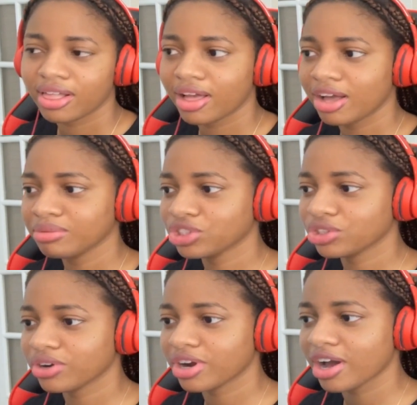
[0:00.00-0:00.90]
I'm
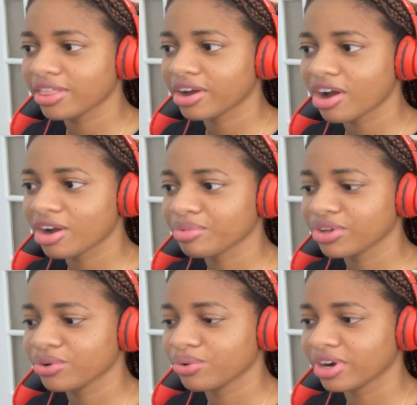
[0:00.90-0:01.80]
sure other army
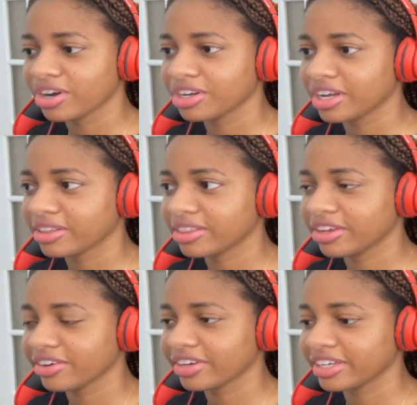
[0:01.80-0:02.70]
who are good at
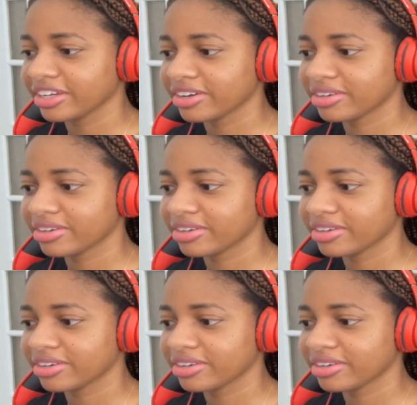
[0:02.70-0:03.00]
theory,